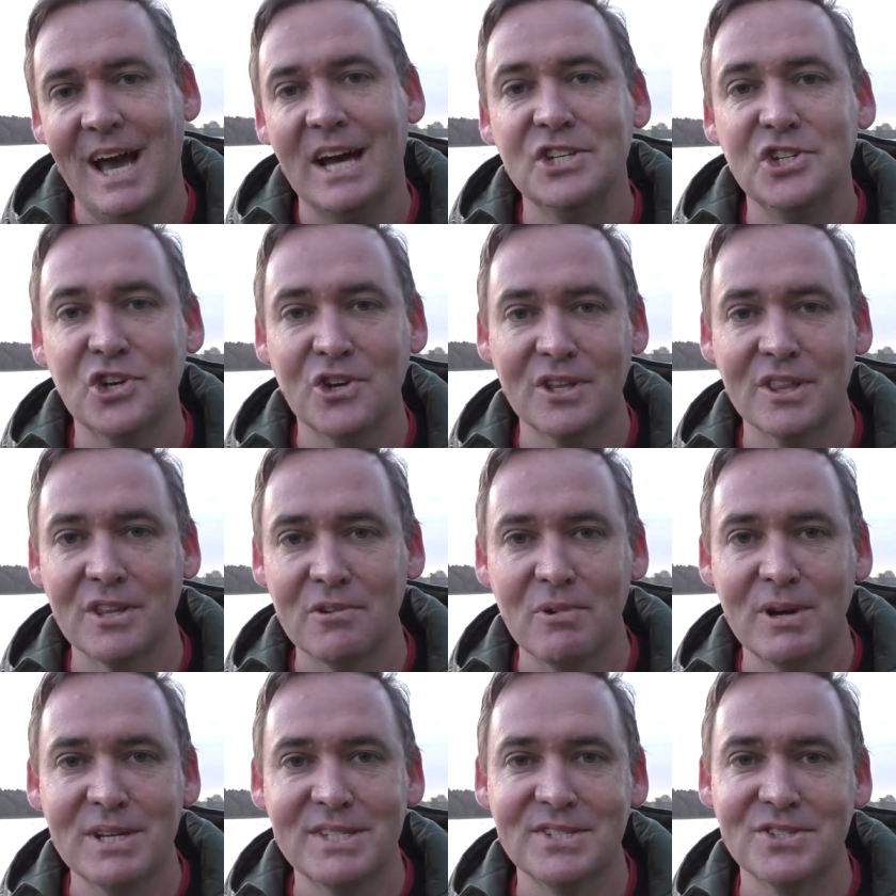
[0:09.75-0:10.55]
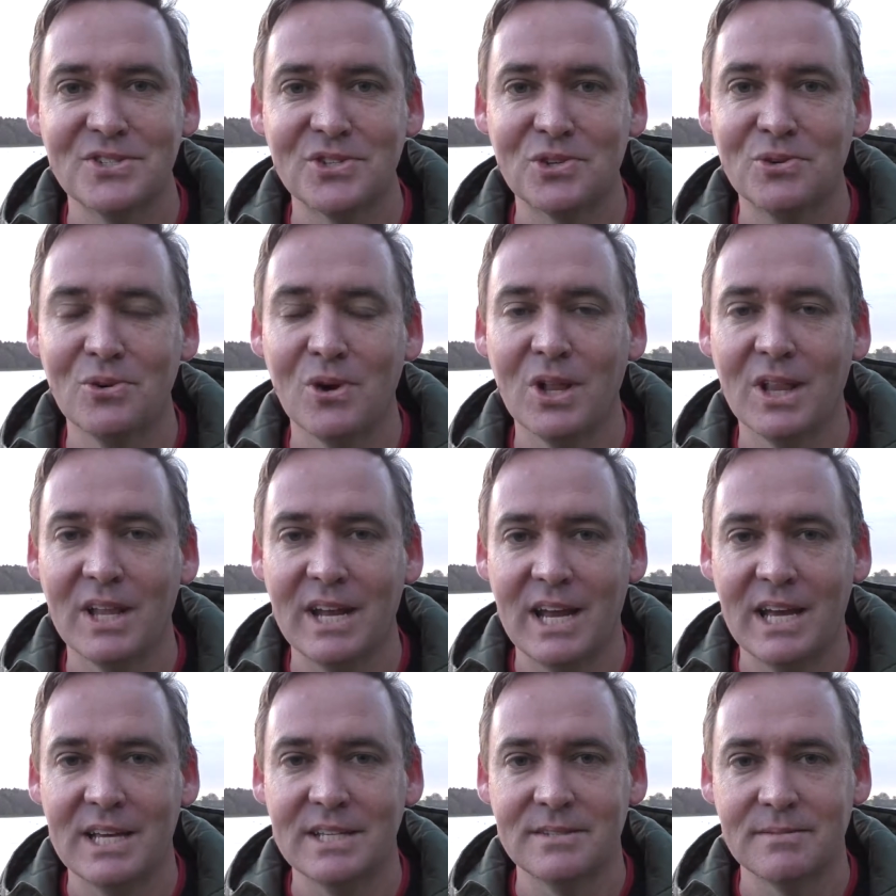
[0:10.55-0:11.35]
During the recent school
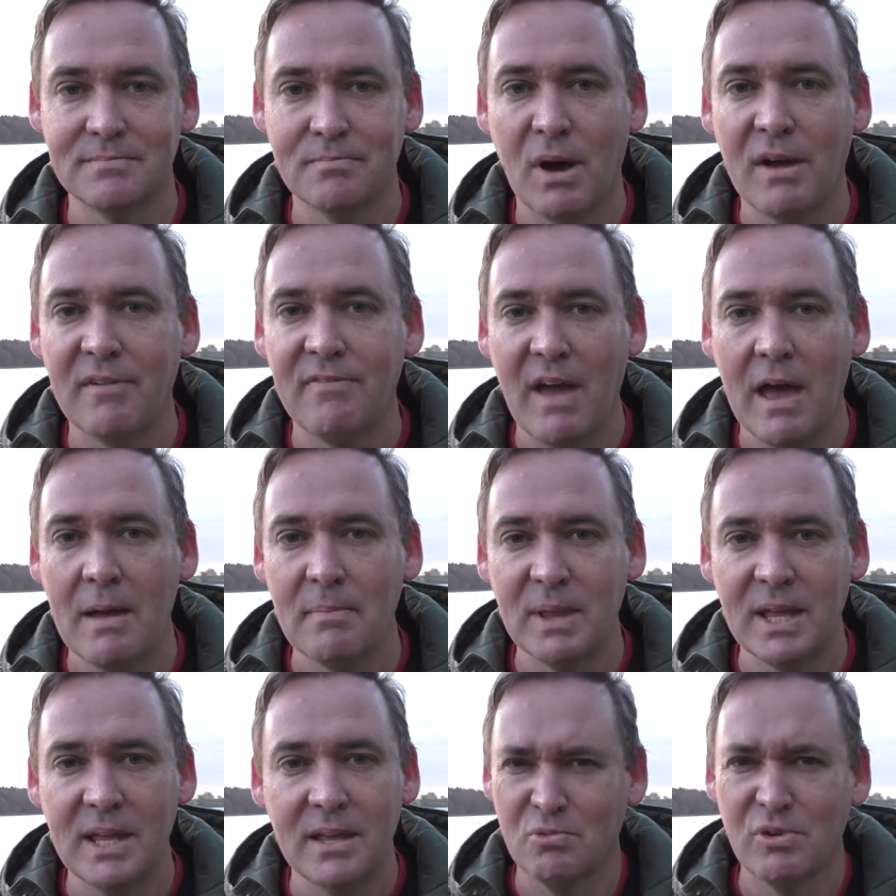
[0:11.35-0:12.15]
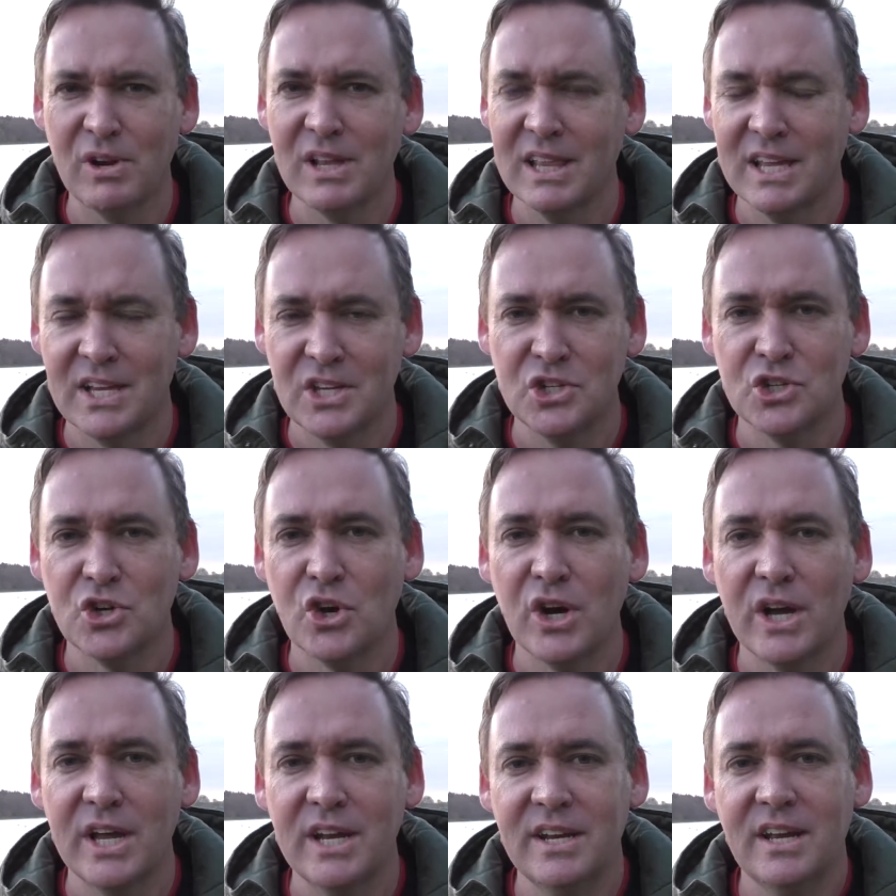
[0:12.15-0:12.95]
holidays, my family really
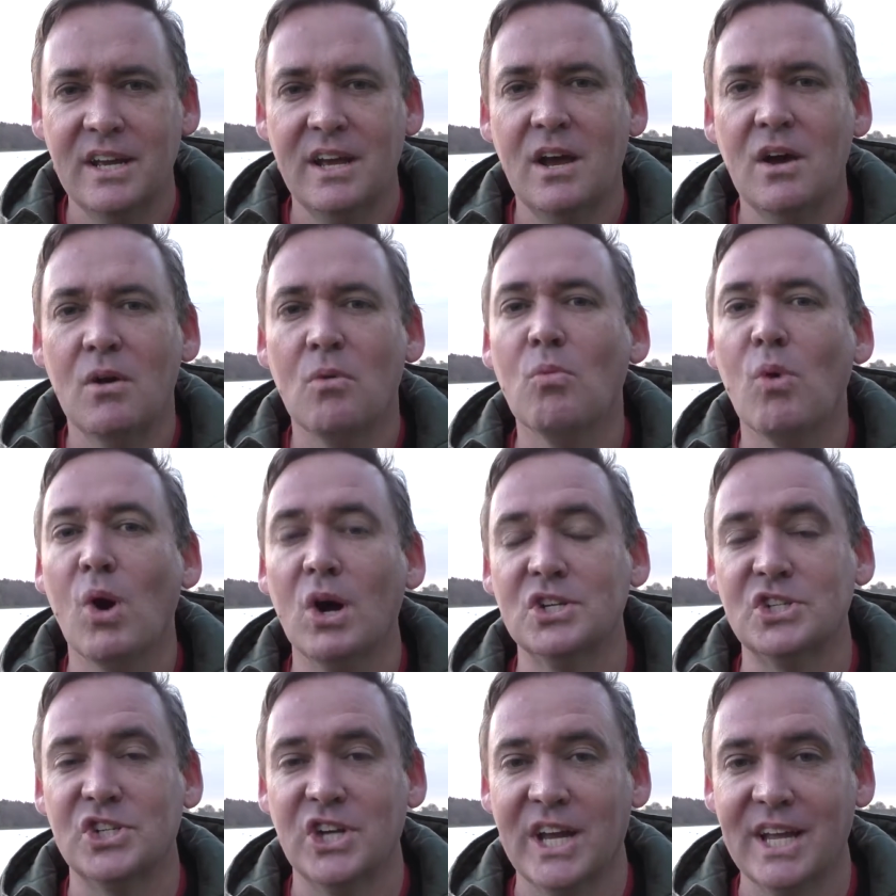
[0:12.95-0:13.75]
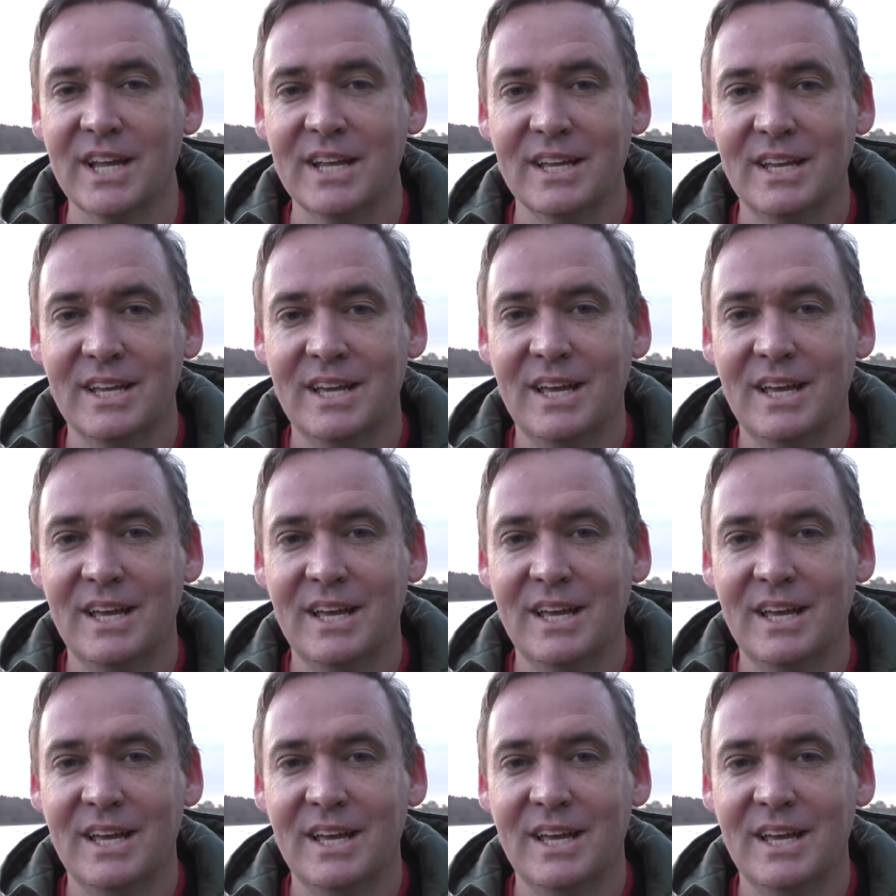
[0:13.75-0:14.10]
enjoyed watching